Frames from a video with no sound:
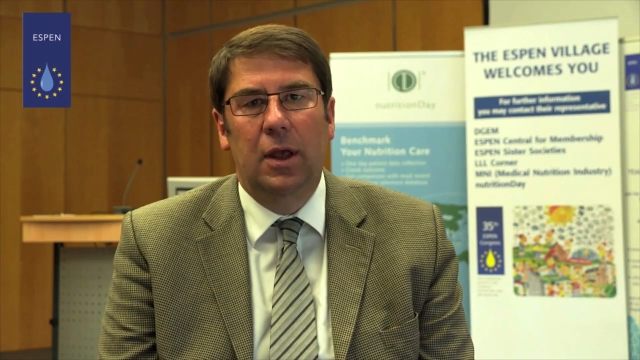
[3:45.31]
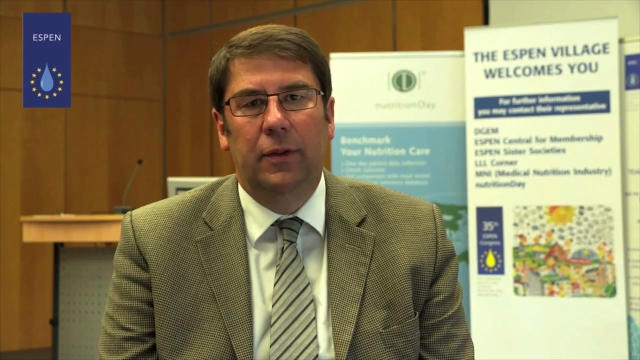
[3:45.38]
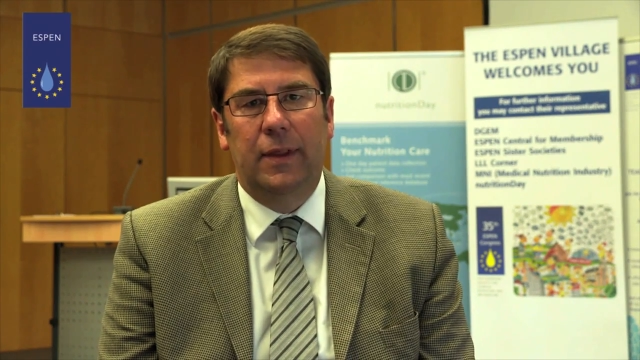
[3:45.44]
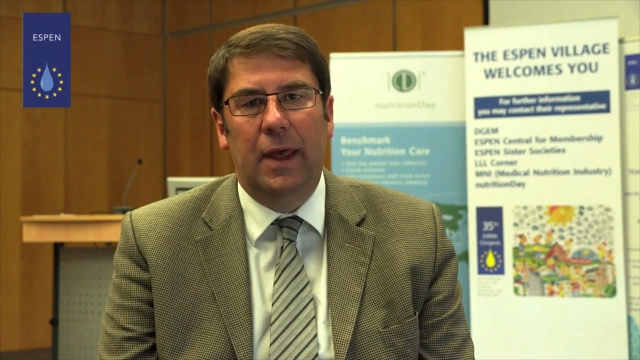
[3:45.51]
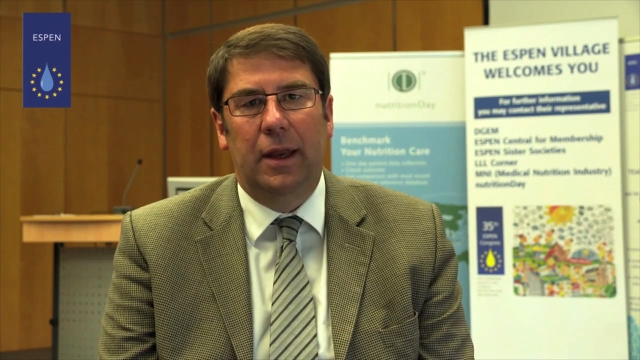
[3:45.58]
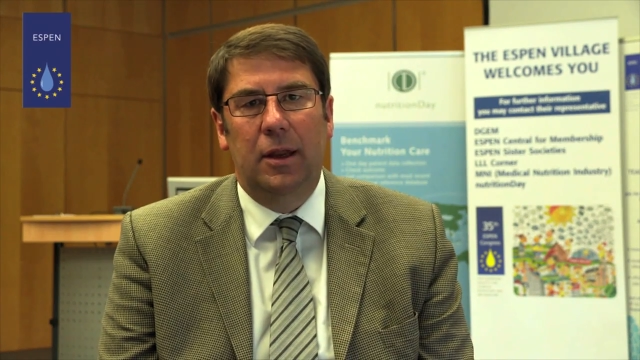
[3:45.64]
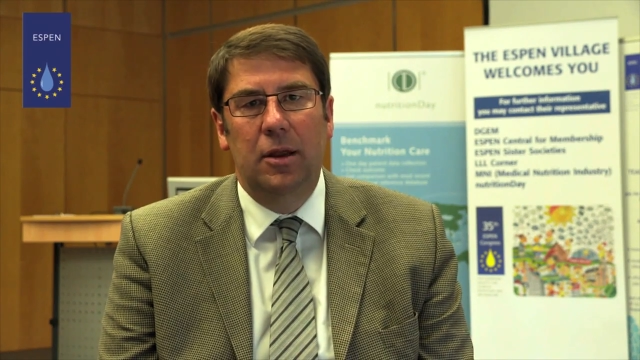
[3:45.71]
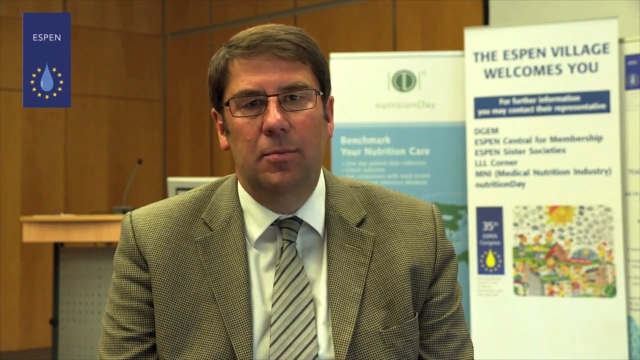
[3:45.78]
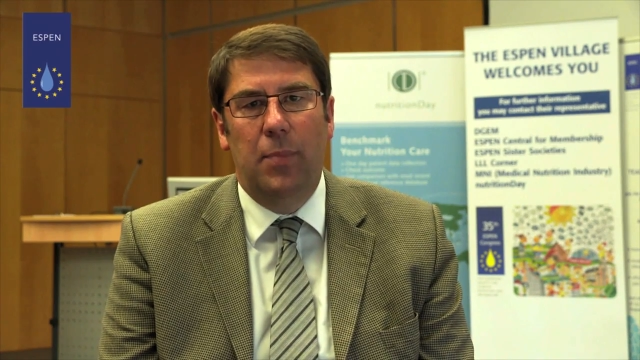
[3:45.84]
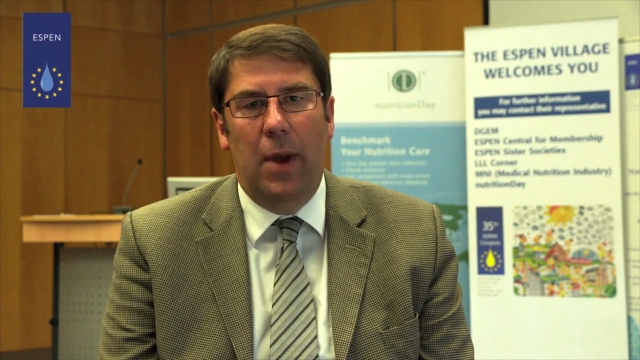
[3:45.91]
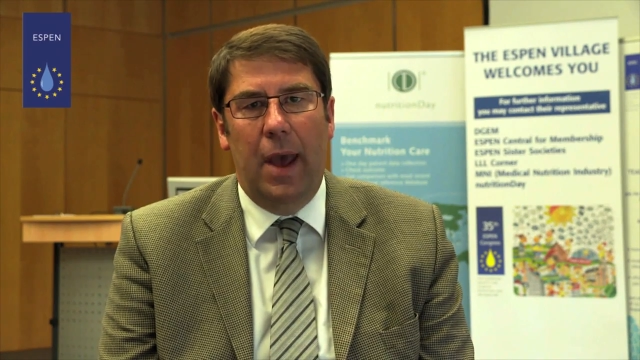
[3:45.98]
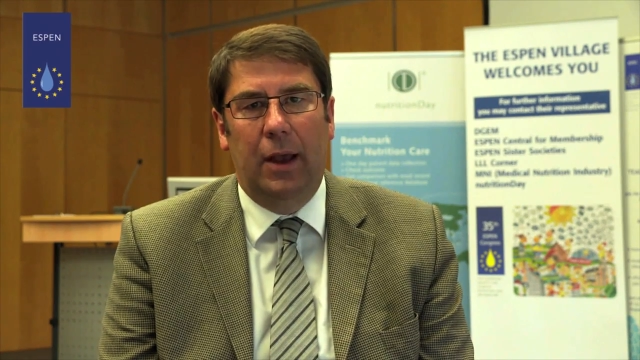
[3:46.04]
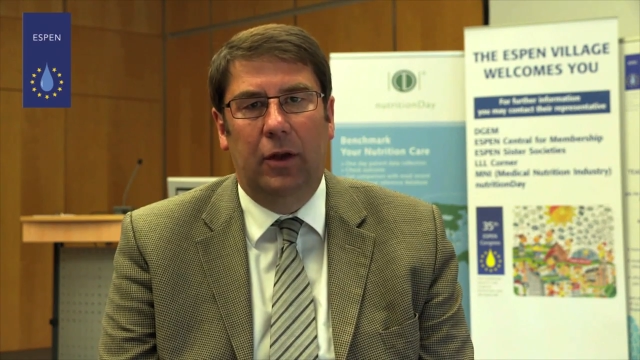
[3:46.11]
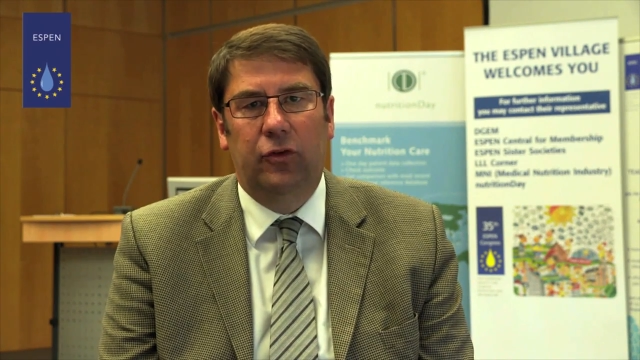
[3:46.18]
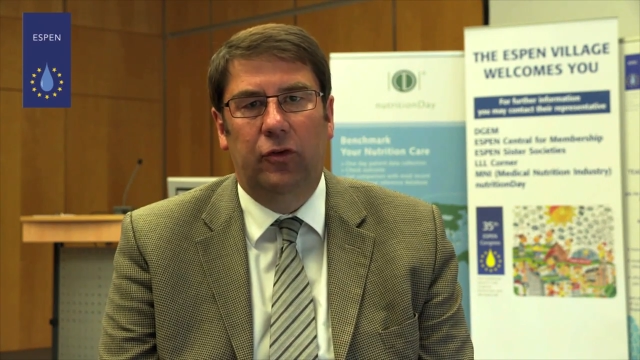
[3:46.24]
that
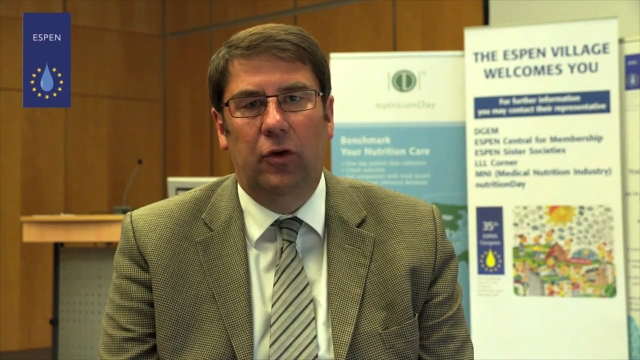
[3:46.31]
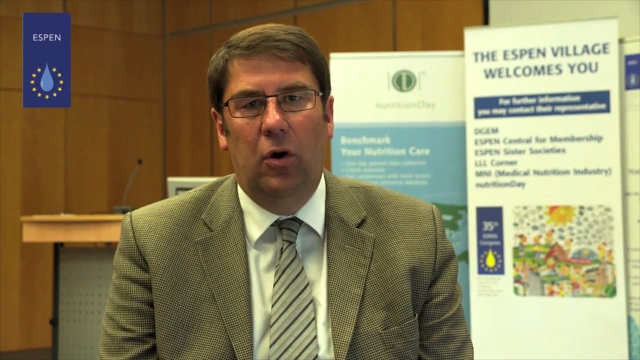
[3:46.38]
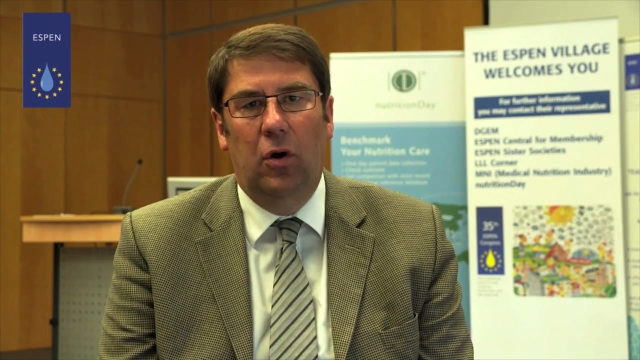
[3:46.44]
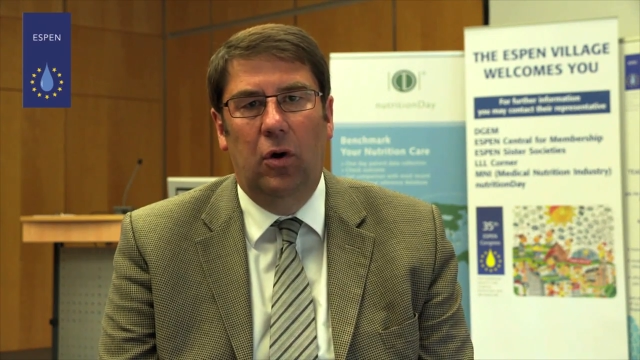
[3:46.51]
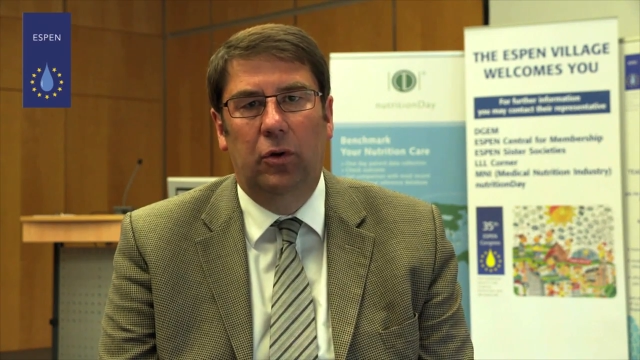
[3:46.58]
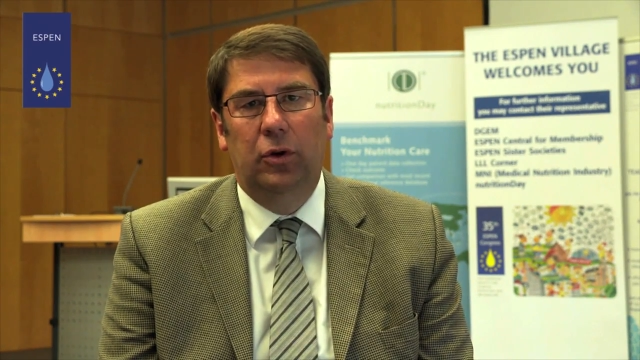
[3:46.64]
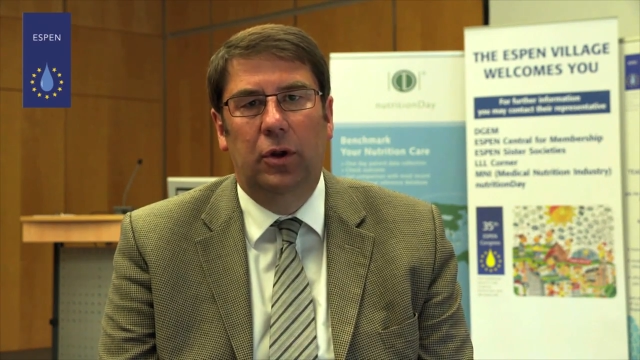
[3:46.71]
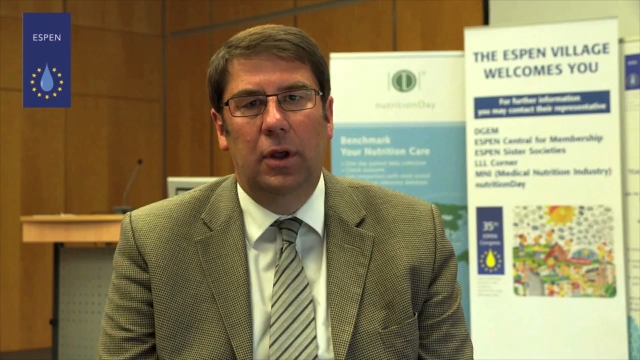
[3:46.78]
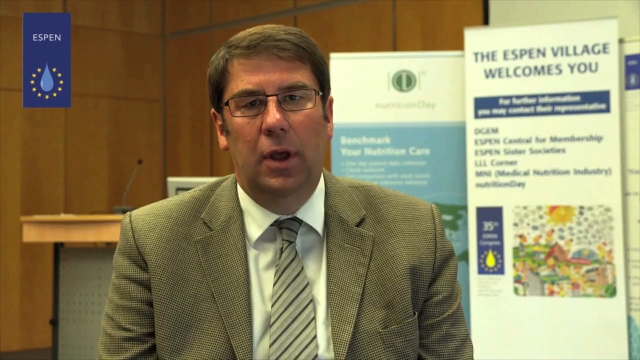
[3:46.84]
impacts on